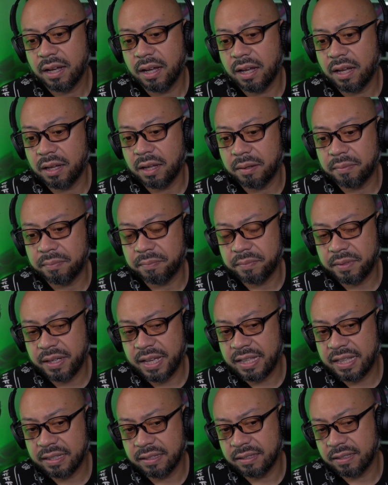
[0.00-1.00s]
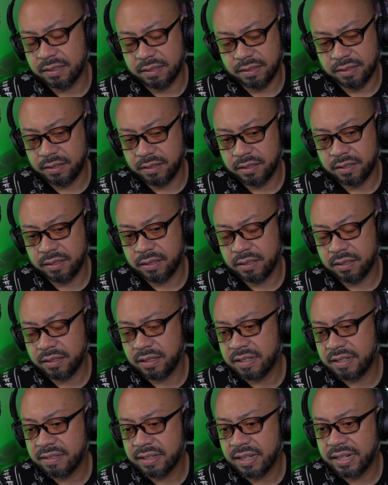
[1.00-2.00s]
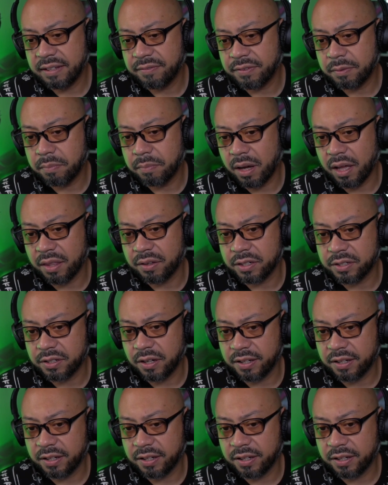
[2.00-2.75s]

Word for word: And let's not even bother